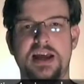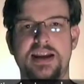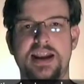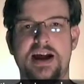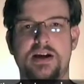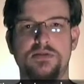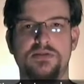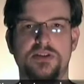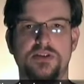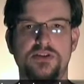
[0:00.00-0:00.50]

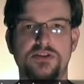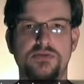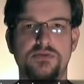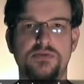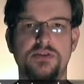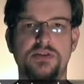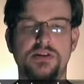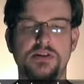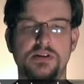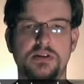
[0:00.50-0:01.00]
announced a
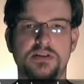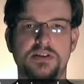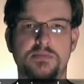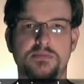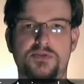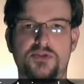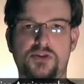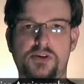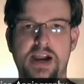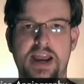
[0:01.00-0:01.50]
new
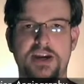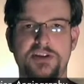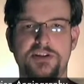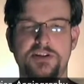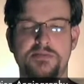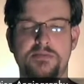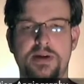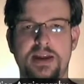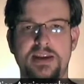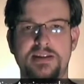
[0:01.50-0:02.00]

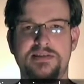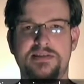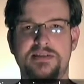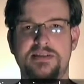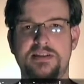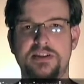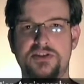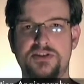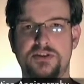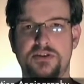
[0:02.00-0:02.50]

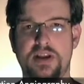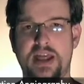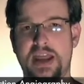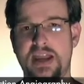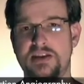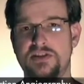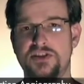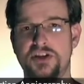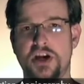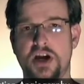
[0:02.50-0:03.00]
subtraction-based digital
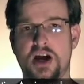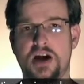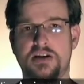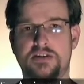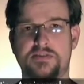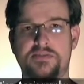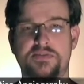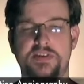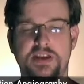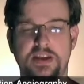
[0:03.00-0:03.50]

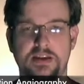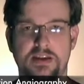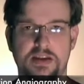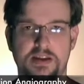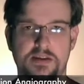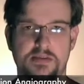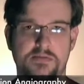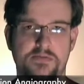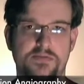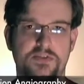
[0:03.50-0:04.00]
angiography
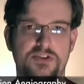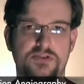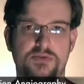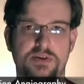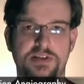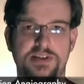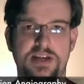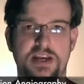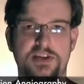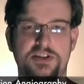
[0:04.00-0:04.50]

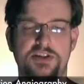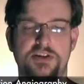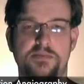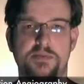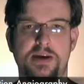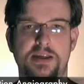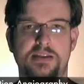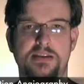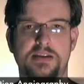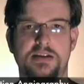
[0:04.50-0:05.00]
visualization
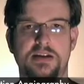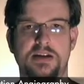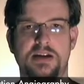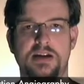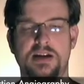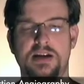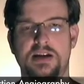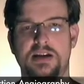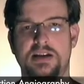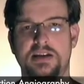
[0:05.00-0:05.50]
method.
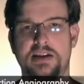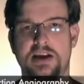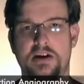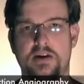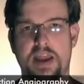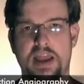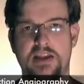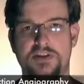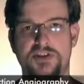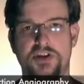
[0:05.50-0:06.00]

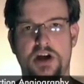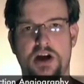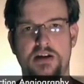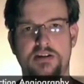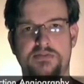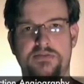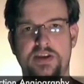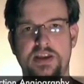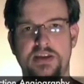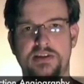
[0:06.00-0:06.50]
Now,
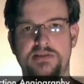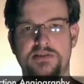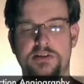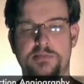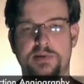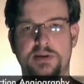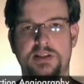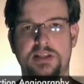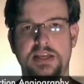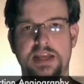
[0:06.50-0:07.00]
angiography is
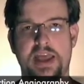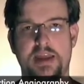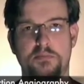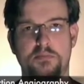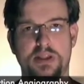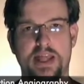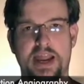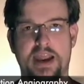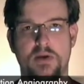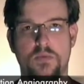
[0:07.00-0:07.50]
typically a
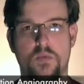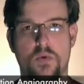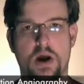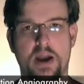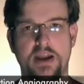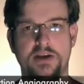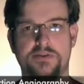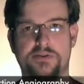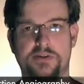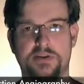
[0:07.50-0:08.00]
black and
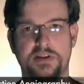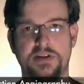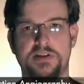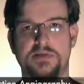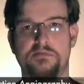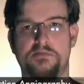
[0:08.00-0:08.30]
white, or at least